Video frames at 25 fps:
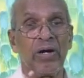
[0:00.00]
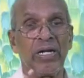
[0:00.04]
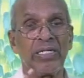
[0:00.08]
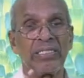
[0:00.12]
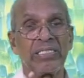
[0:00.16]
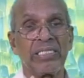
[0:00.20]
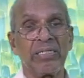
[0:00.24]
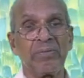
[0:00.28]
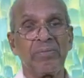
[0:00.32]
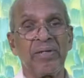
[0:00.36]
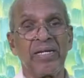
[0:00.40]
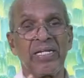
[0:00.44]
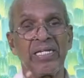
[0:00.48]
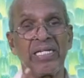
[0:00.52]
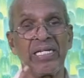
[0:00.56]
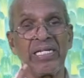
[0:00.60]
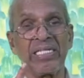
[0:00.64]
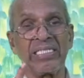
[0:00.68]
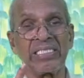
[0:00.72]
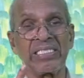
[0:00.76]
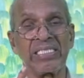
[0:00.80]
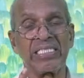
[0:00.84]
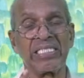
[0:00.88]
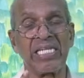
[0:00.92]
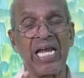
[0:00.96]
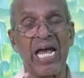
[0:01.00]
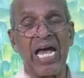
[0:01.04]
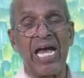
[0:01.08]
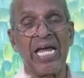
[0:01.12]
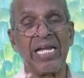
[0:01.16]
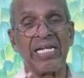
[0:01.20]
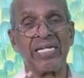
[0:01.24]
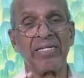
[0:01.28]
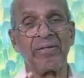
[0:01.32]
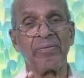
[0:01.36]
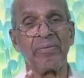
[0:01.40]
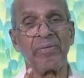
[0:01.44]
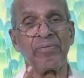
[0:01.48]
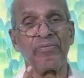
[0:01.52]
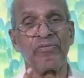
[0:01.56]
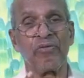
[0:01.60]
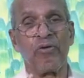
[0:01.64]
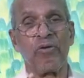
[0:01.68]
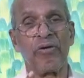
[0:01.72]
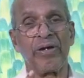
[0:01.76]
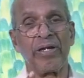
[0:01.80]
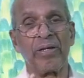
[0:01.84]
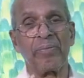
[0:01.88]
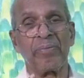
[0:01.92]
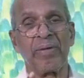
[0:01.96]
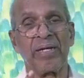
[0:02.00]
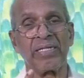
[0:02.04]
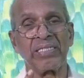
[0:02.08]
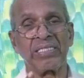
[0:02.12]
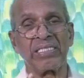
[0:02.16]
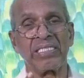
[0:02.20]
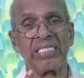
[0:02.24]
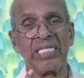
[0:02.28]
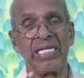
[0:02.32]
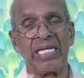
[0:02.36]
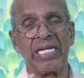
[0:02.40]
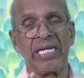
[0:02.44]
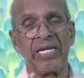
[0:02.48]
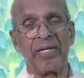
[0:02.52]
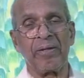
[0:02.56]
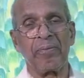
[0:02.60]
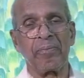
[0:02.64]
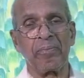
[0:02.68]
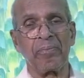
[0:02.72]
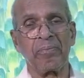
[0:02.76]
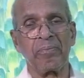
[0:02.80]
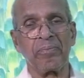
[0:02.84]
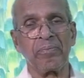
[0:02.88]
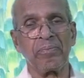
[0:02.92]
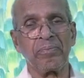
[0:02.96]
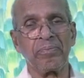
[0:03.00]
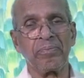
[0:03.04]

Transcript: ultimately stand before Him and see Him,